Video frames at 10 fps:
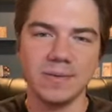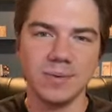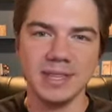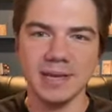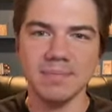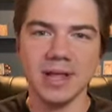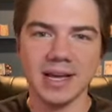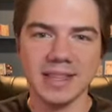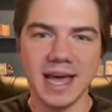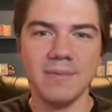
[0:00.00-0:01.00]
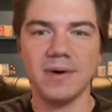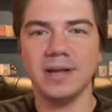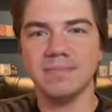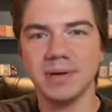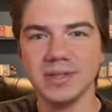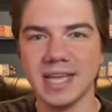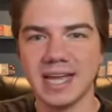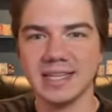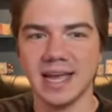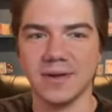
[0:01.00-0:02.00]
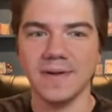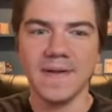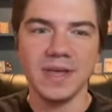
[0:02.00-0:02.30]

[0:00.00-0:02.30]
When they block that one, build that down.